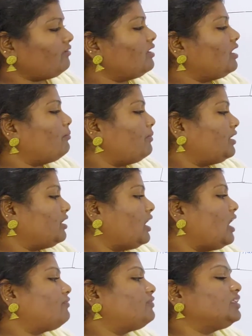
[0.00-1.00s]
but
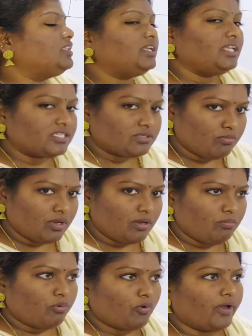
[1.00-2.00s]
after the decimal
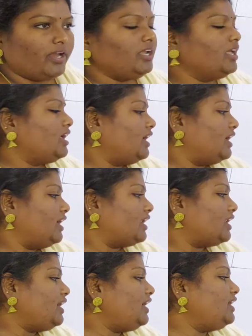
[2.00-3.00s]
point
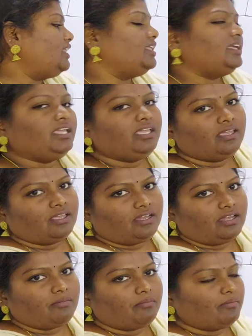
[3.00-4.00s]
read the
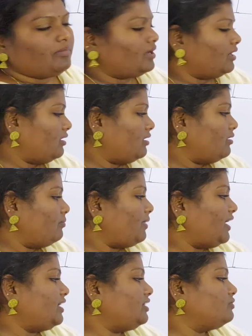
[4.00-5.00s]
number by
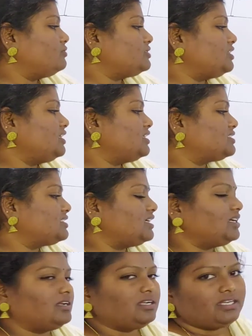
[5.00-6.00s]
using a
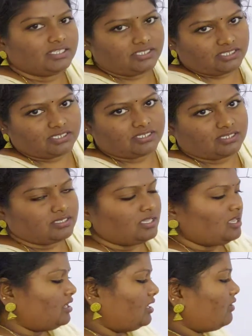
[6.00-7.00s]
single digits.
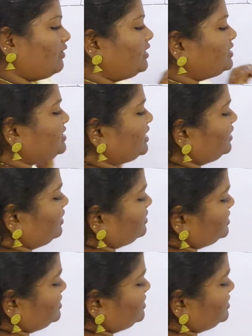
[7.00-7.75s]
Now it is like that,